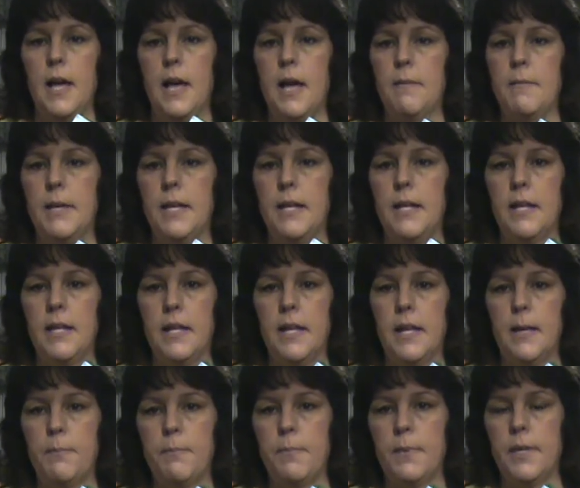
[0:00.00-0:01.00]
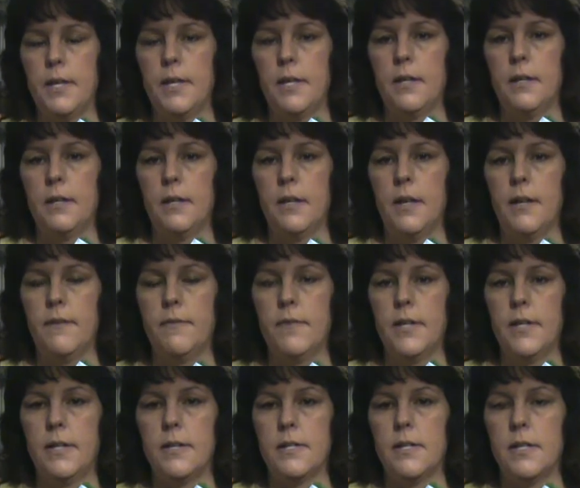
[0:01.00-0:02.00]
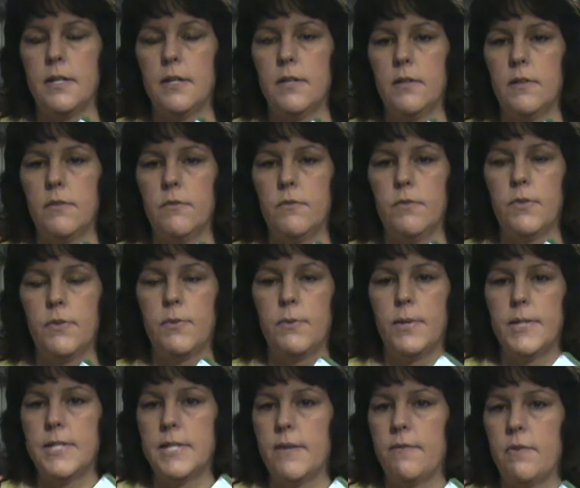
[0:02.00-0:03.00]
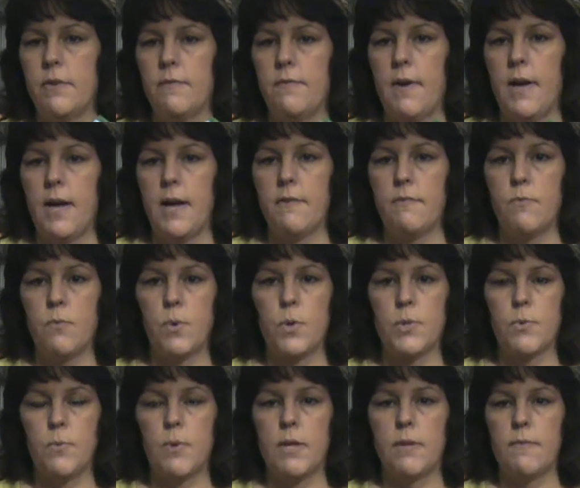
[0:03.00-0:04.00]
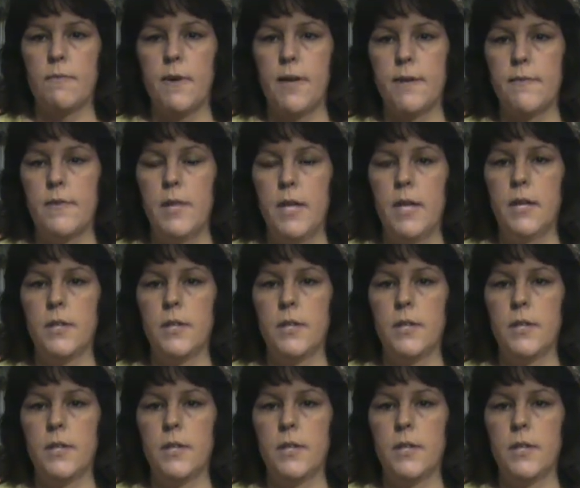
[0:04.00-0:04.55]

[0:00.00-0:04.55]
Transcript: I'm heating up the oven to 375, 425